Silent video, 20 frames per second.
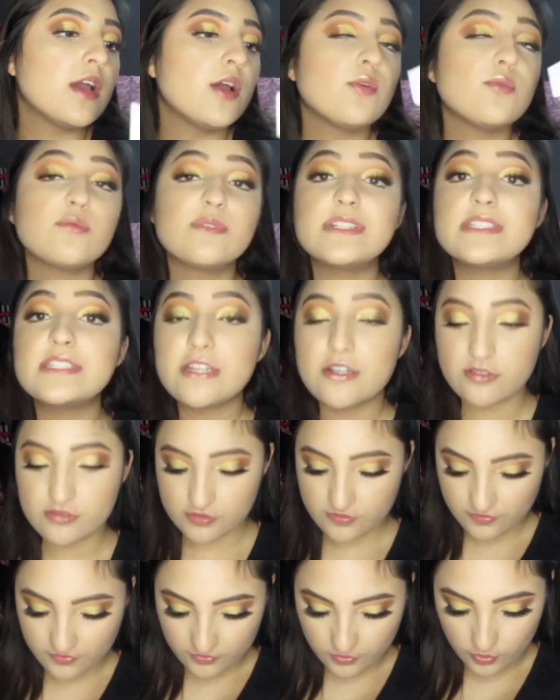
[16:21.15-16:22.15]
Retails
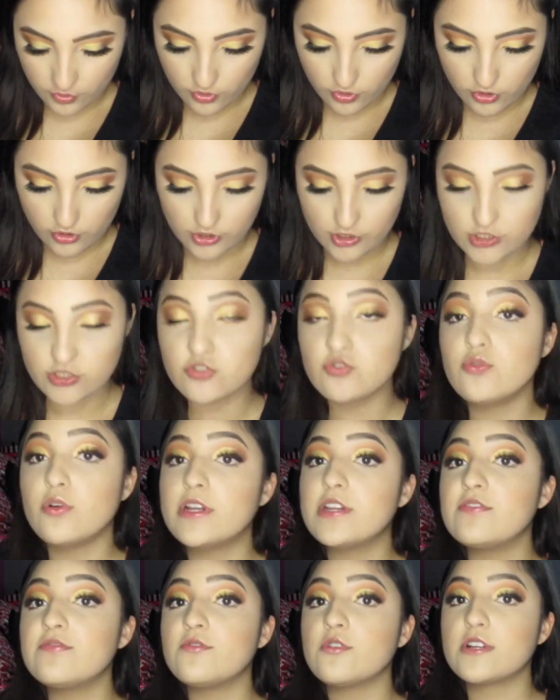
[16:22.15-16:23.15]
for
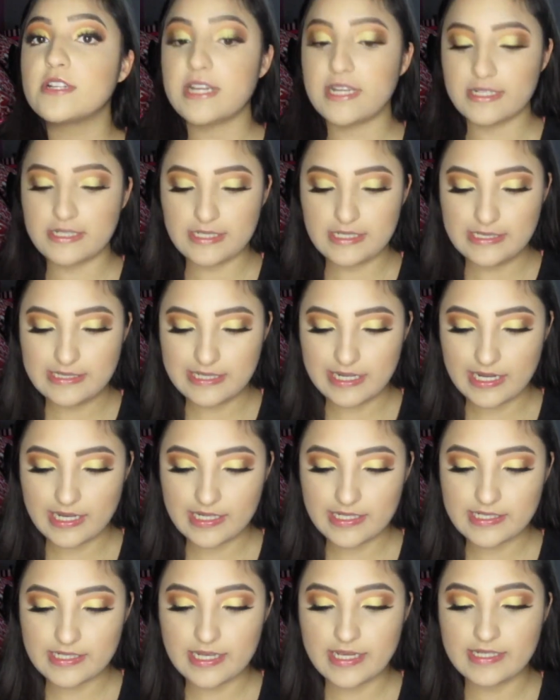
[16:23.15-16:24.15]

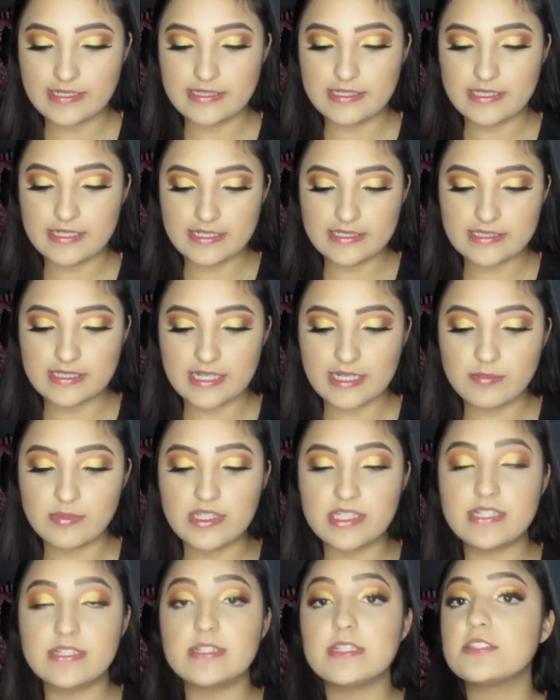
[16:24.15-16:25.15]
$24.99, and yes, I'm
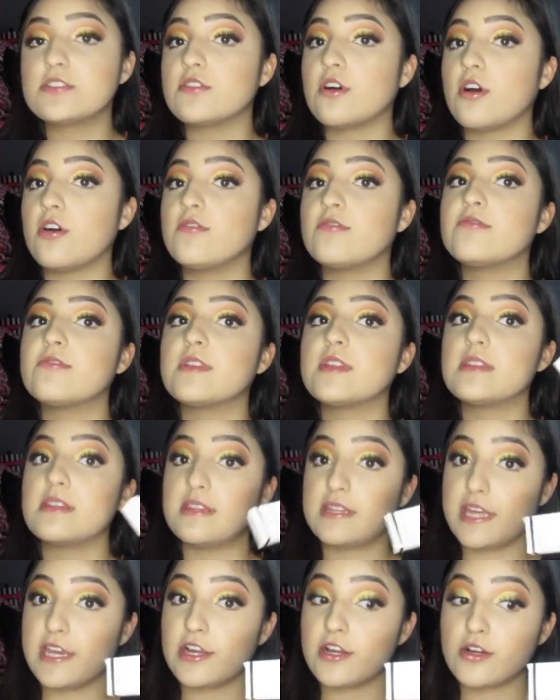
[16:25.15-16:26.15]
getting this off
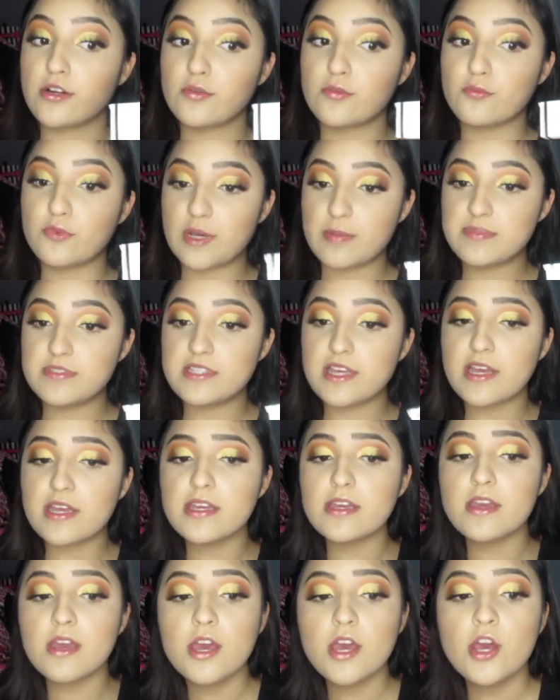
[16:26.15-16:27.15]
their
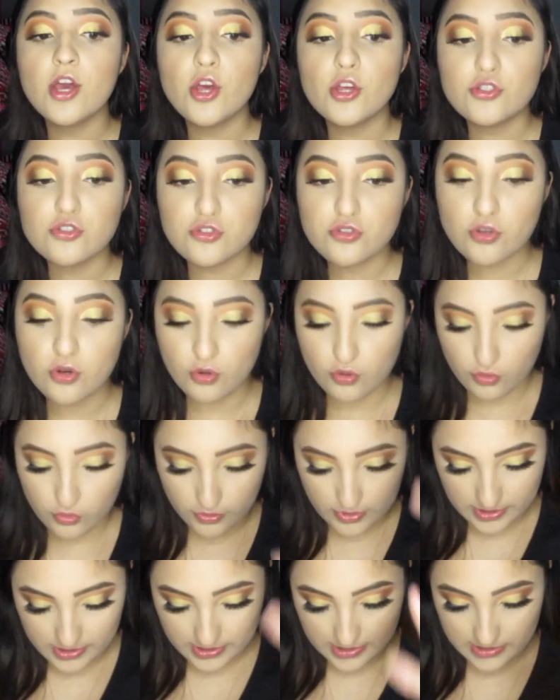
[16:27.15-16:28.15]
website, so
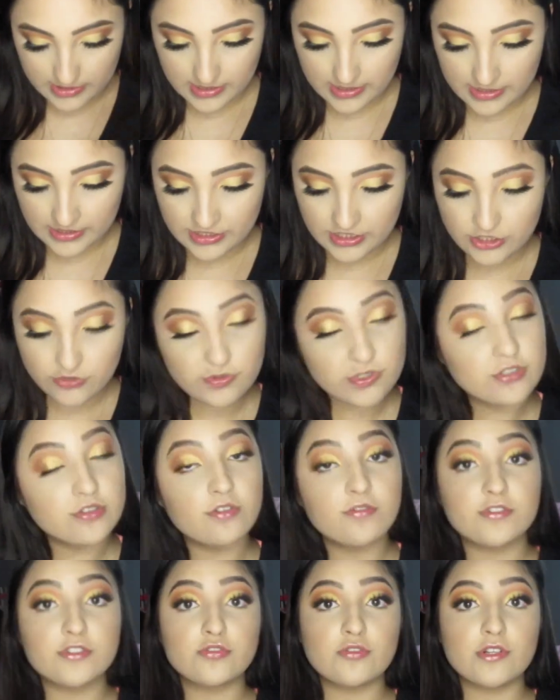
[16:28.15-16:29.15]
it does retail
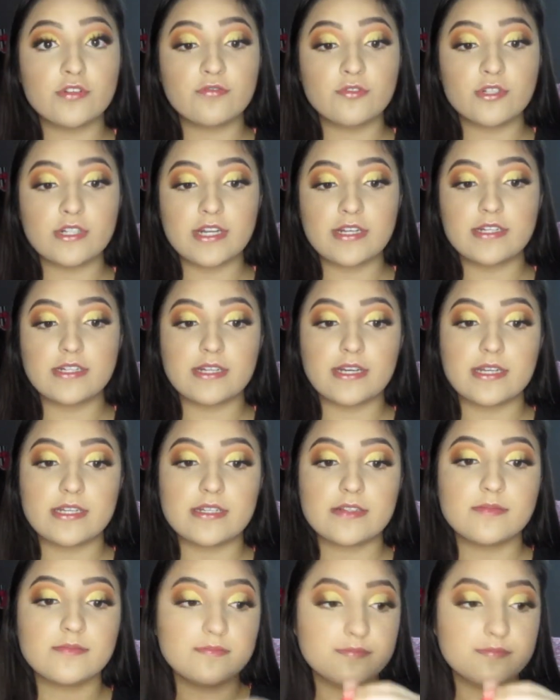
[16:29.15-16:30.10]
for $24.99.